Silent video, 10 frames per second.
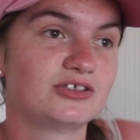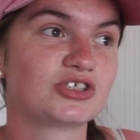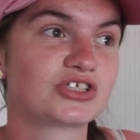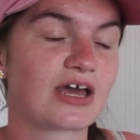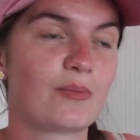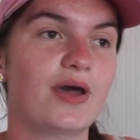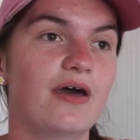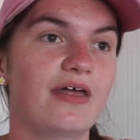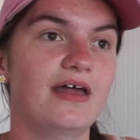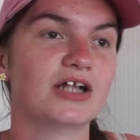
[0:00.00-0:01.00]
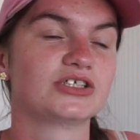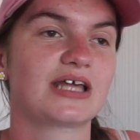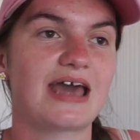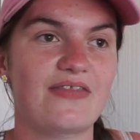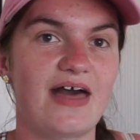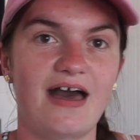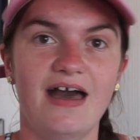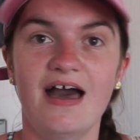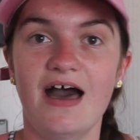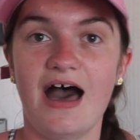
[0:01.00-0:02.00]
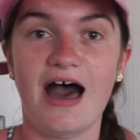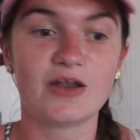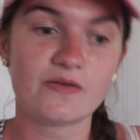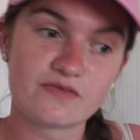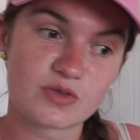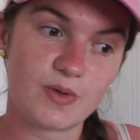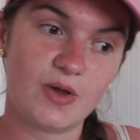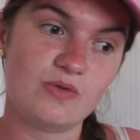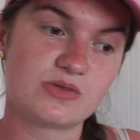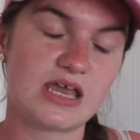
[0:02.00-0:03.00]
just to go pearly and actually get there, had Wetherspoons.